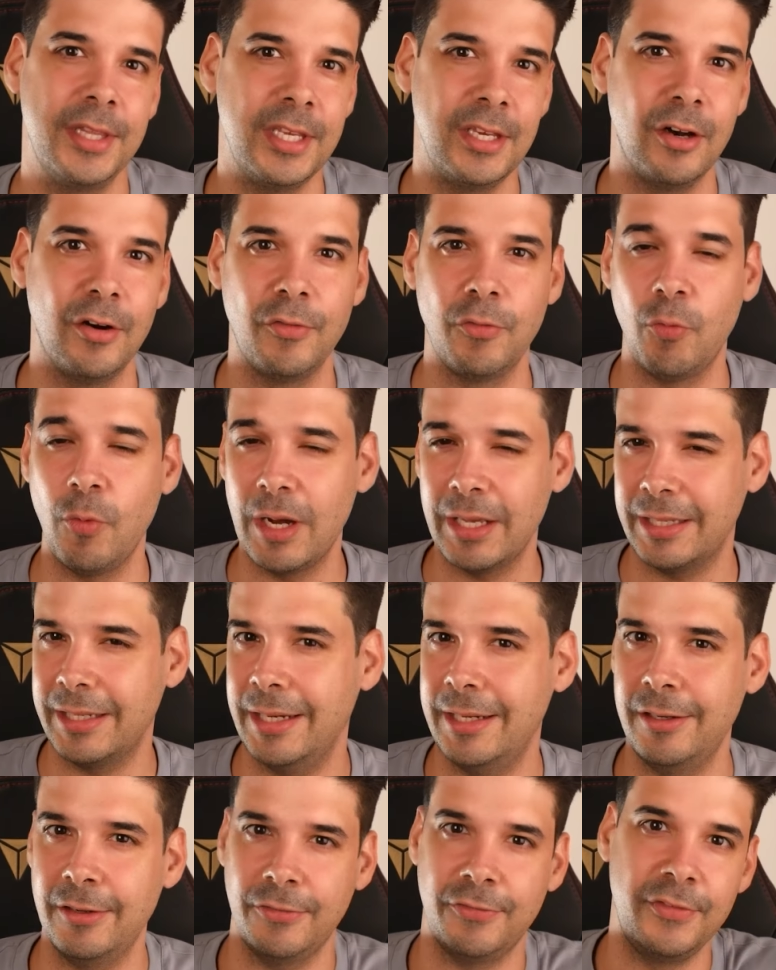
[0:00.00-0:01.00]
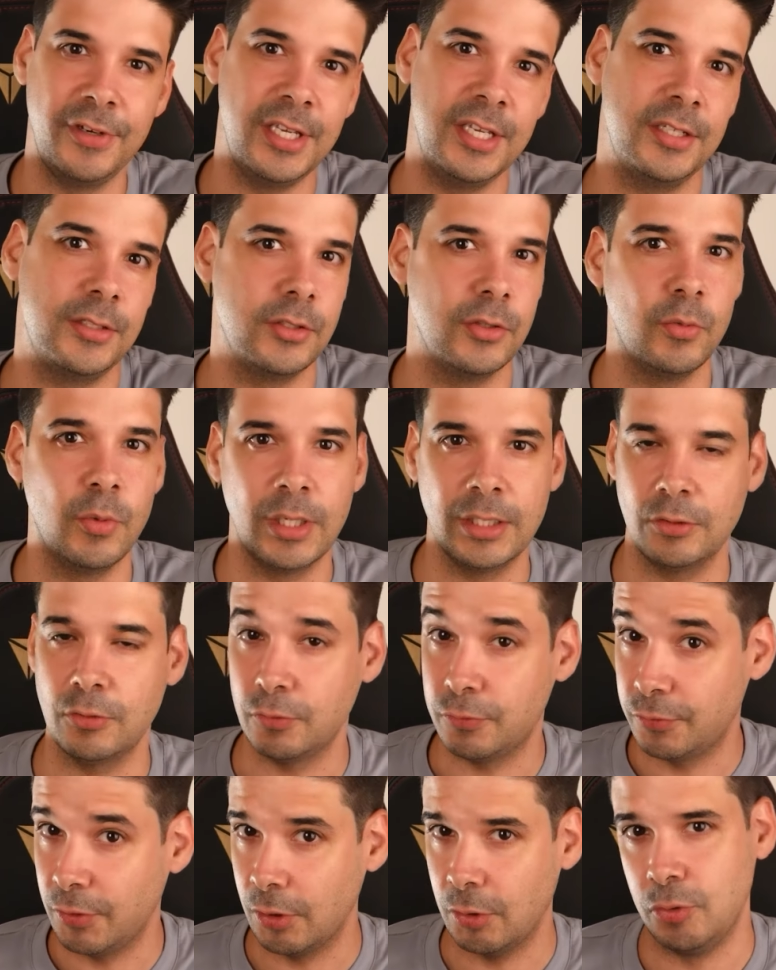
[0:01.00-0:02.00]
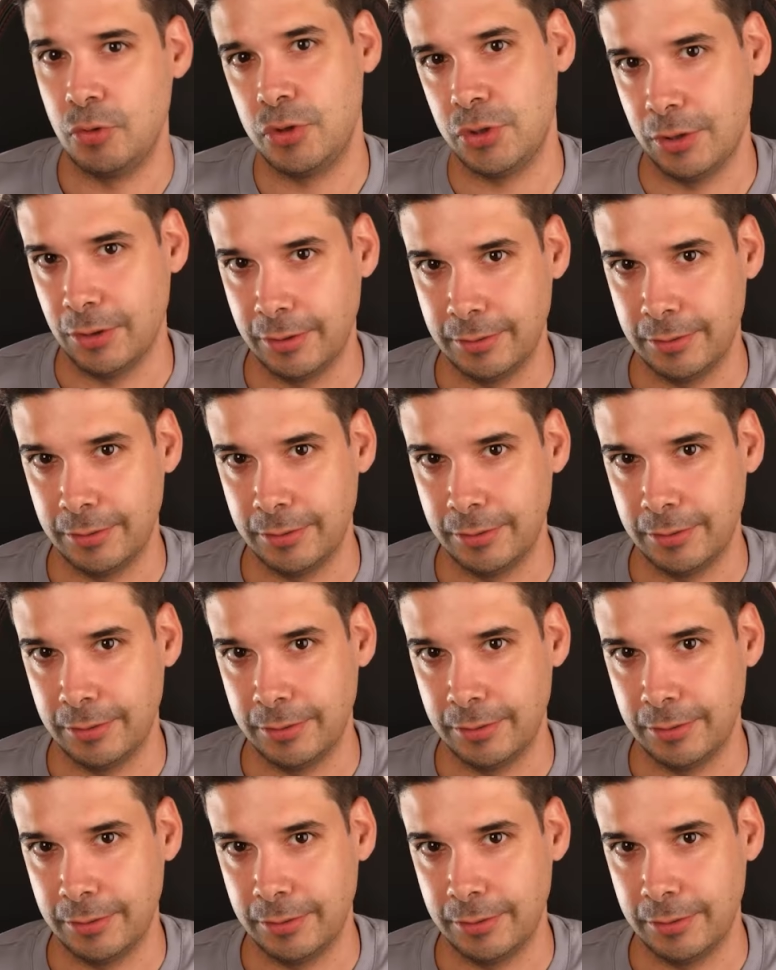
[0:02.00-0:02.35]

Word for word: of what kind of niche you want to focus on.